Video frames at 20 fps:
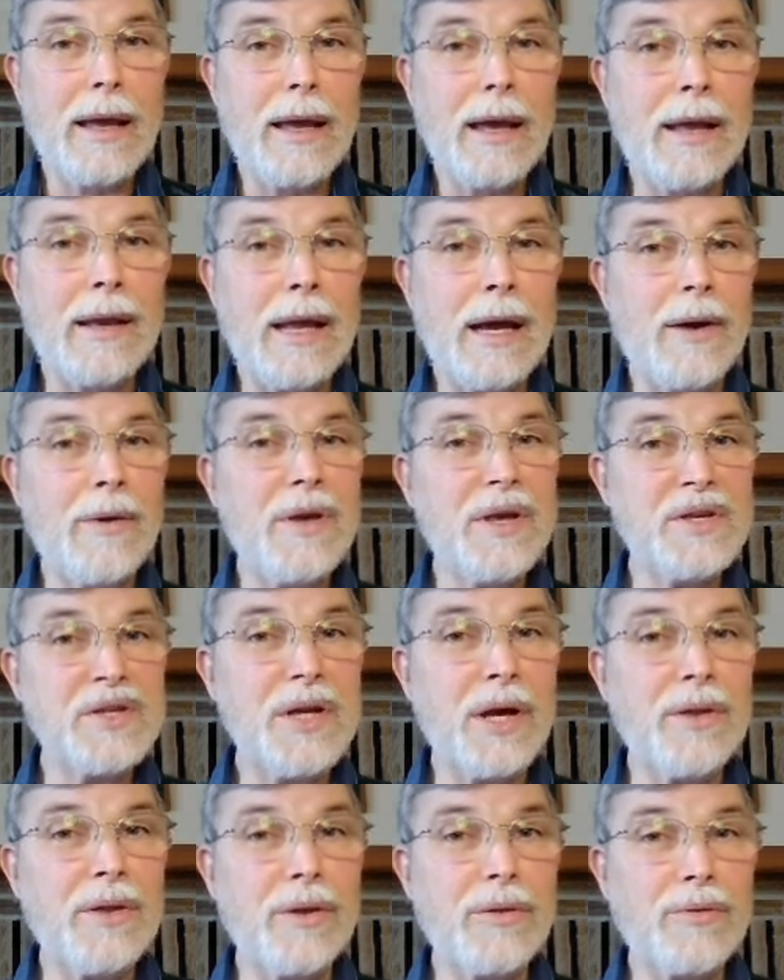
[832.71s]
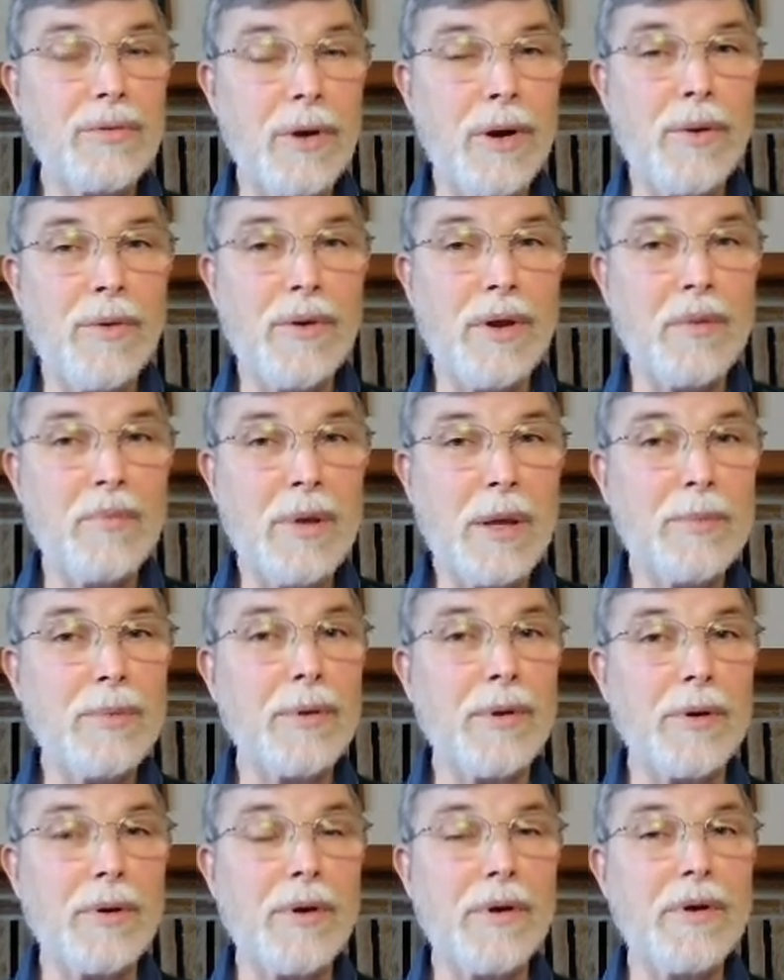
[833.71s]
And now he's on the throne and
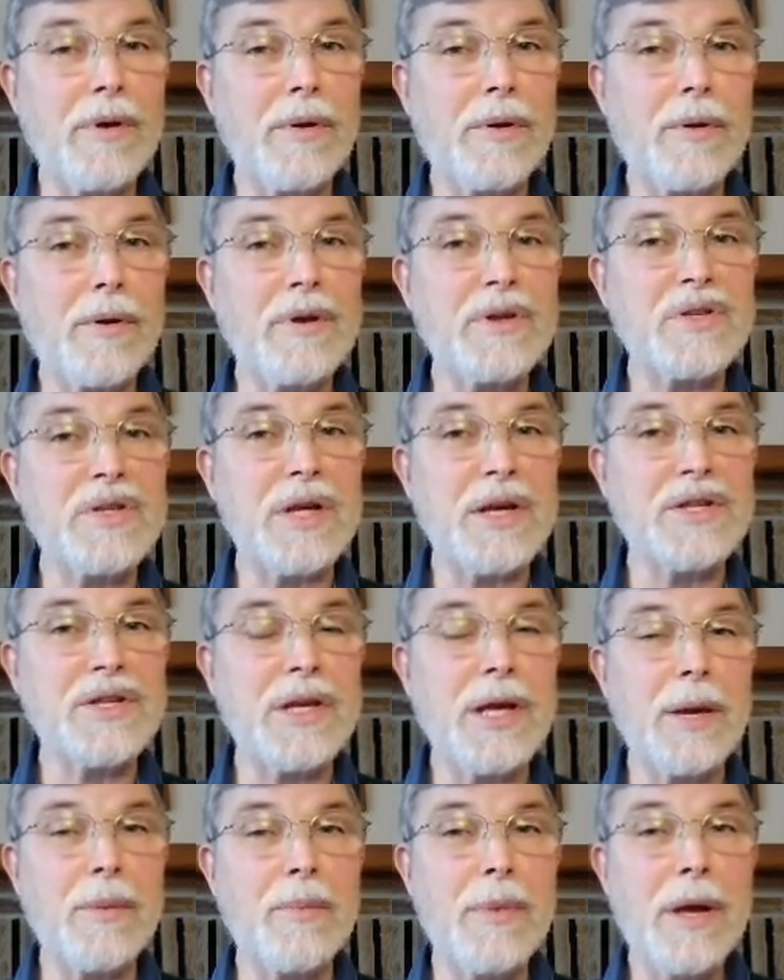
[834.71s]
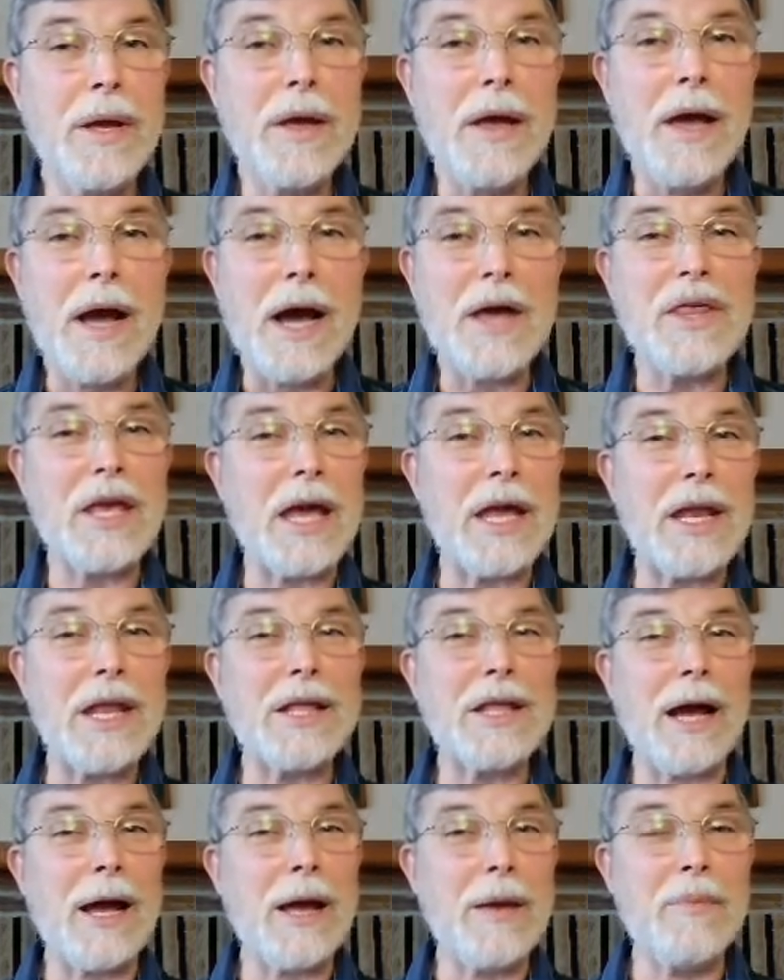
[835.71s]
people are criticizing him. I think
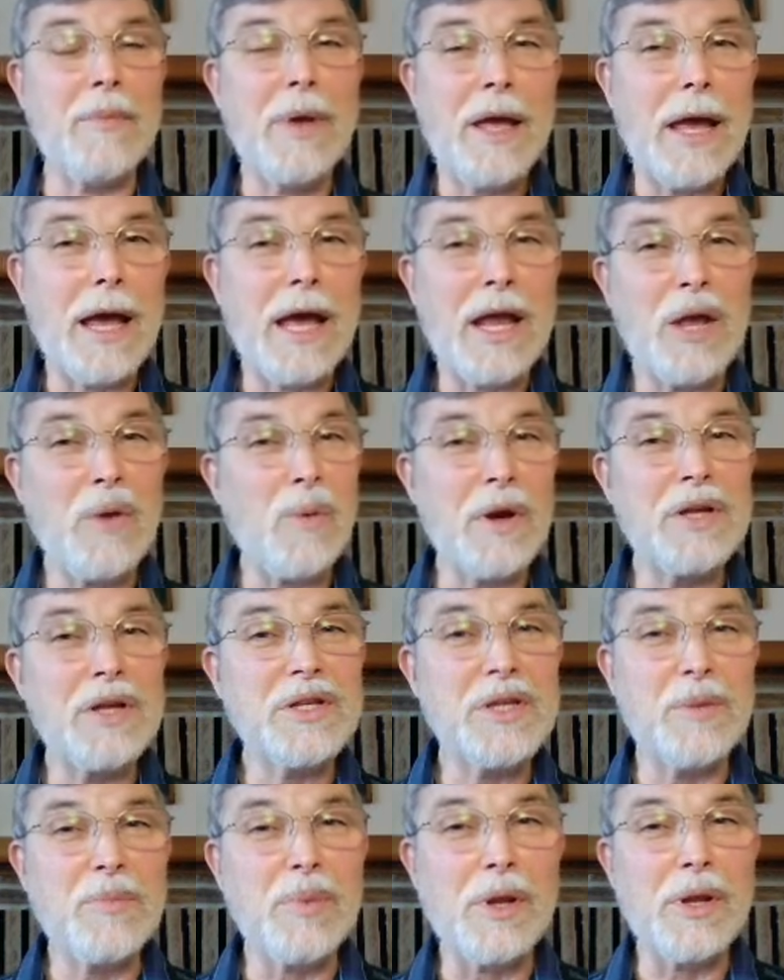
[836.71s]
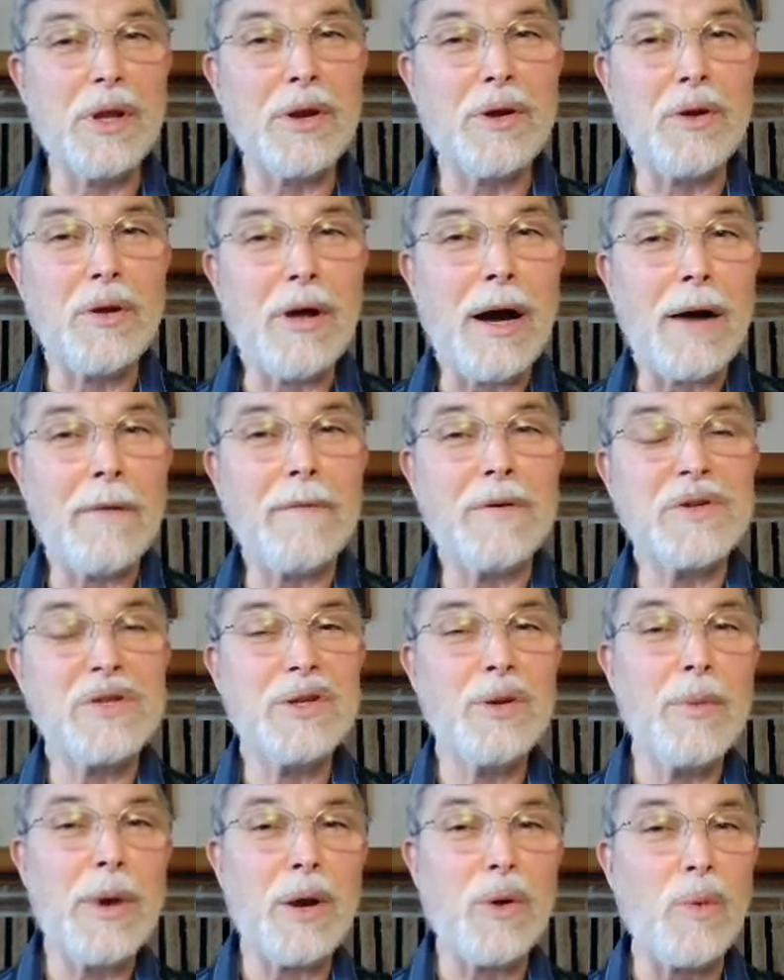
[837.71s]
anytime anyone is in political
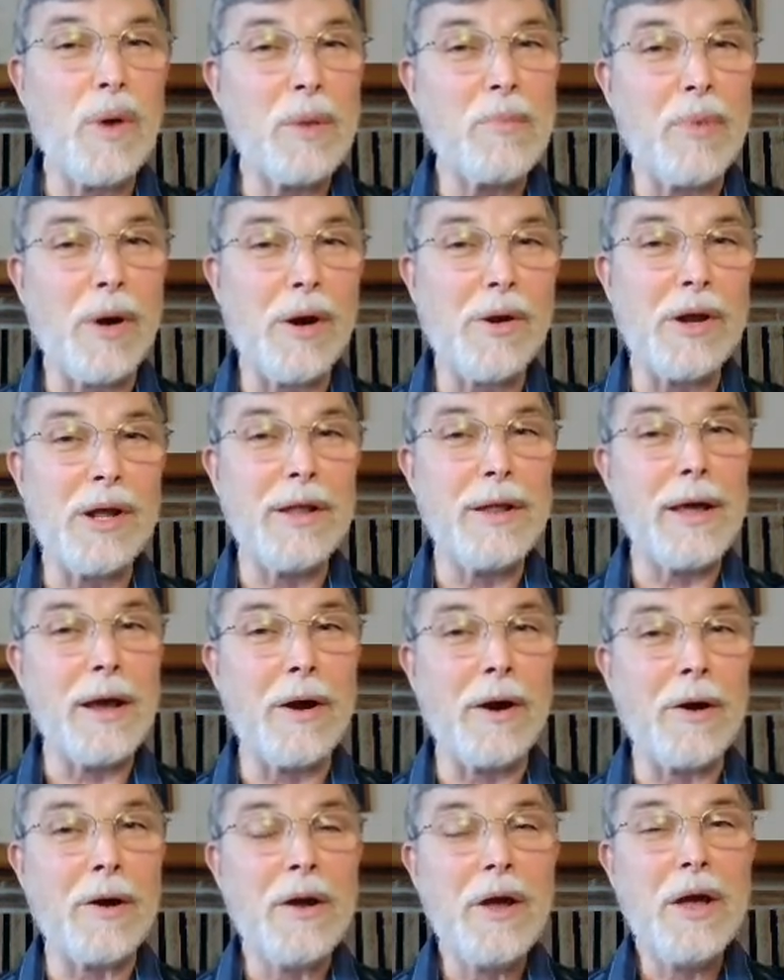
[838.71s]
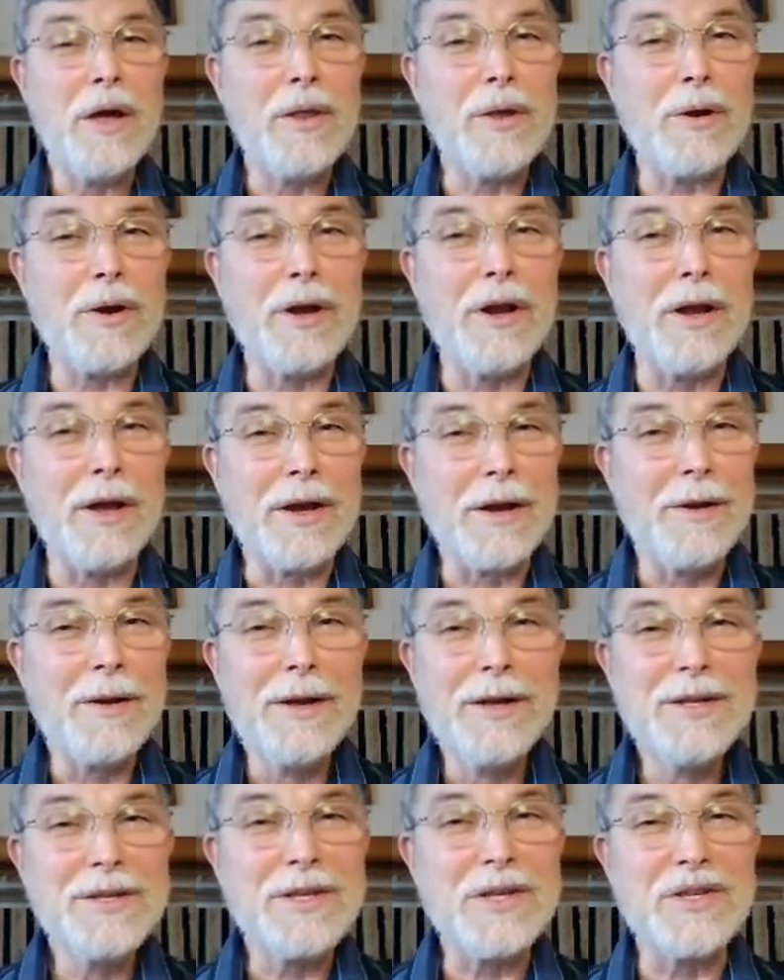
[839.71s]
office, no matter what party they are, they're going to
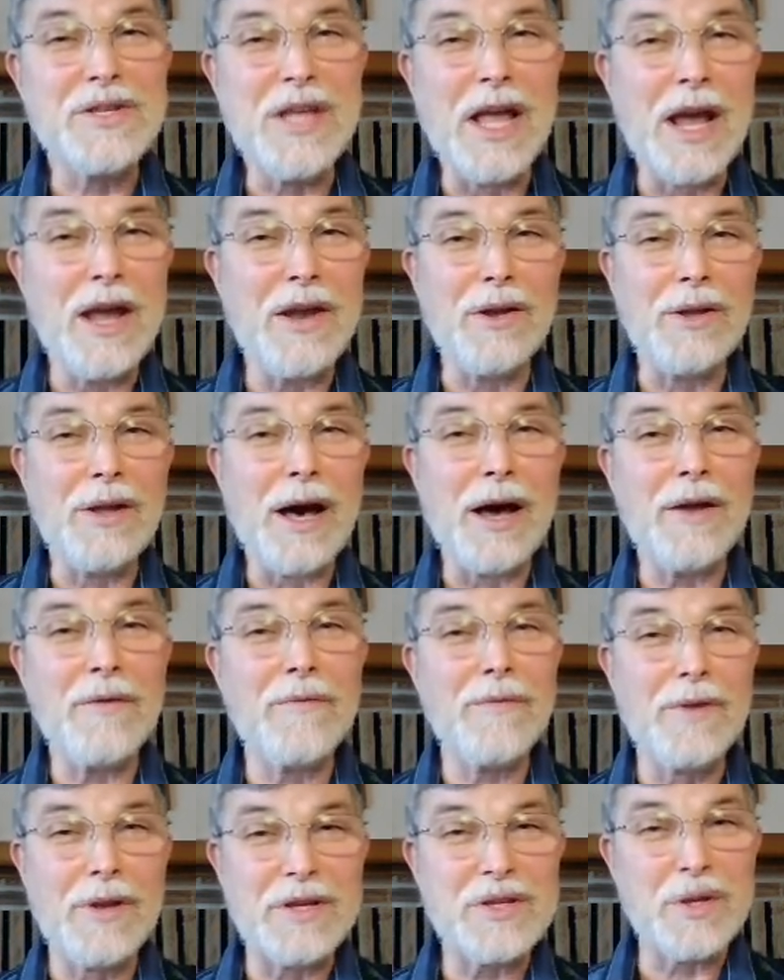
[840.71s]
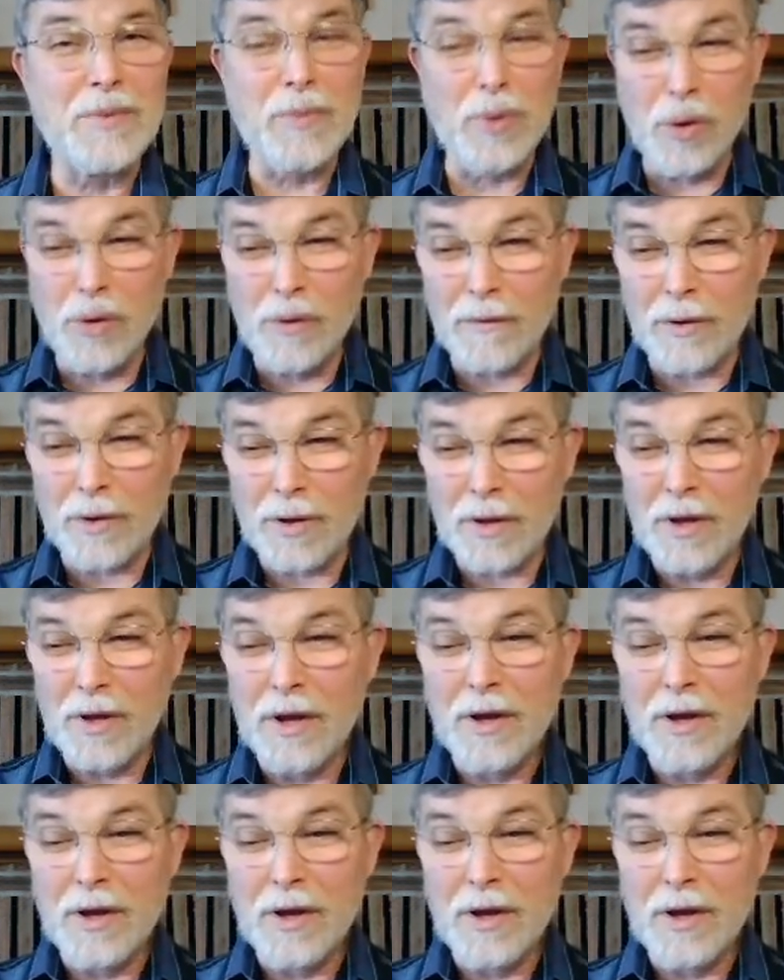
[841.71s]
sustain a lot of disapproval,